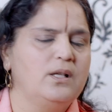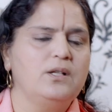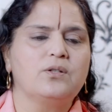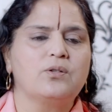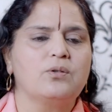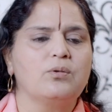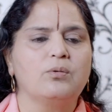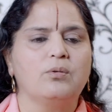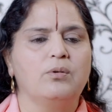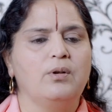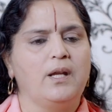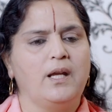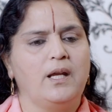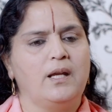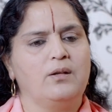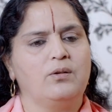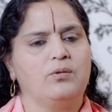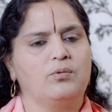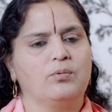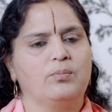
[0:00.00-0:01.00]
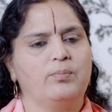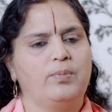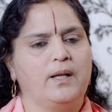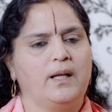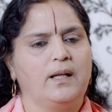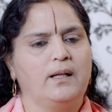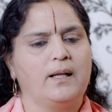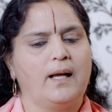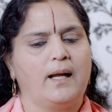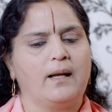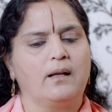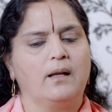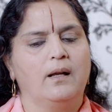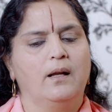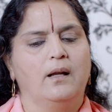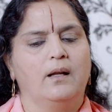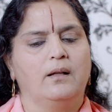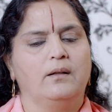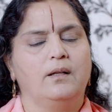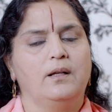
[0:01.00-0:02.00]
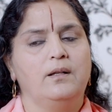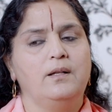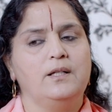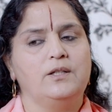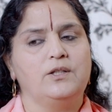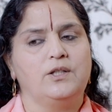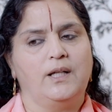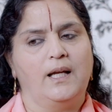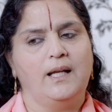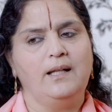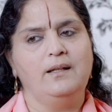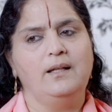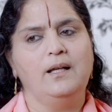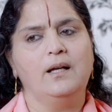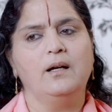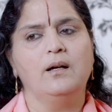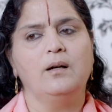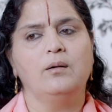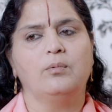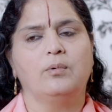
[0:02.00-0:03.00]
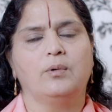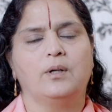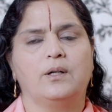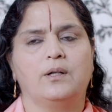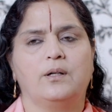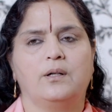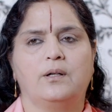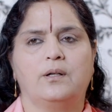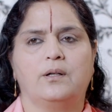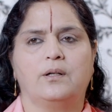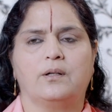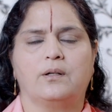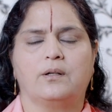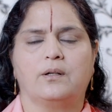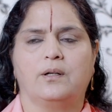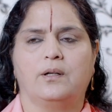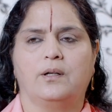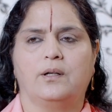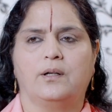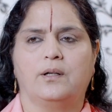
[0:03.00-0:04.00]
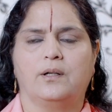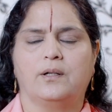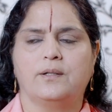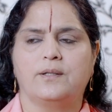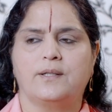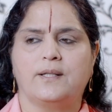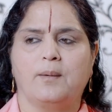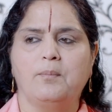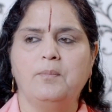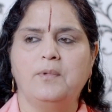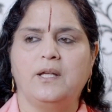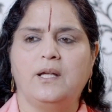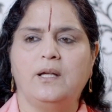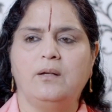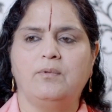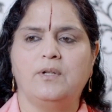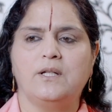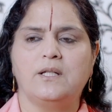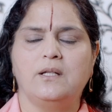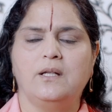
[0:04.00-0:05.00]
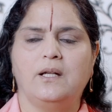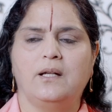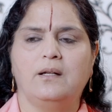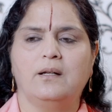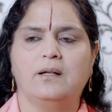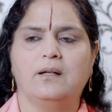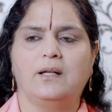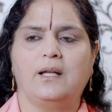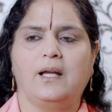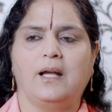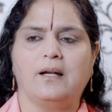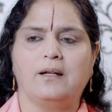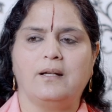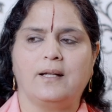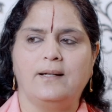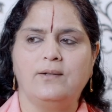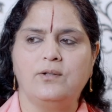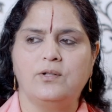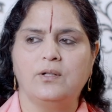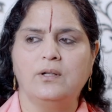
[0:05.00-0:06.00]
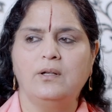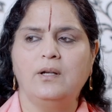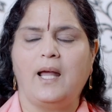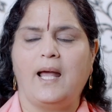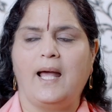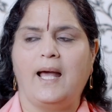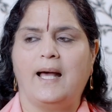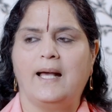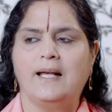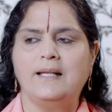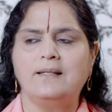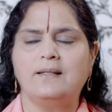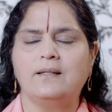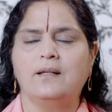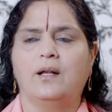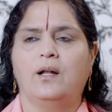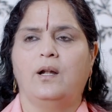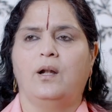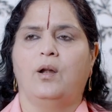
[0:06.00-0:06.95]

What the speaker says: is no need to bring that. The nishedhya were something which needed the attention, as